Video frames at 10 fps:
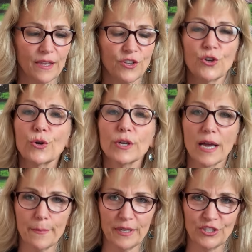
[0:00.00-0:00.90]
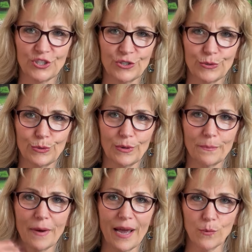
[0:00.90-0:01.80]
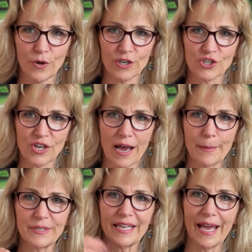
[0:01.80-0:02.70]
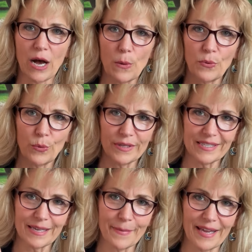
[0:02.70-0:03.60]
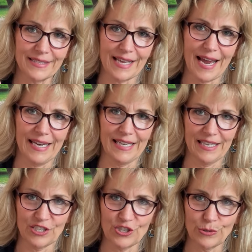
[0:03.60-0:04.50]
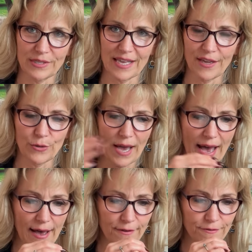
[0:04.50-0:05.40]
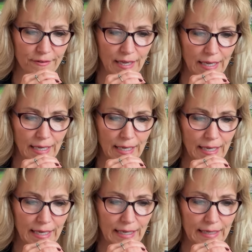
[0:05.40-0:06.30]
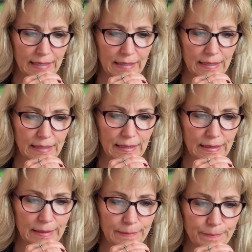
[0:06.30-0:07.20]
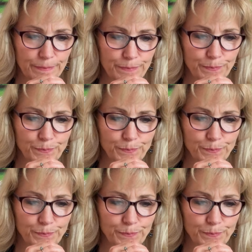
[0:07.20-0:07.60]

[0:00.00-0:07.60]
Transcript: you're coming to my workshop to help with some anxiety issues that you have. And um,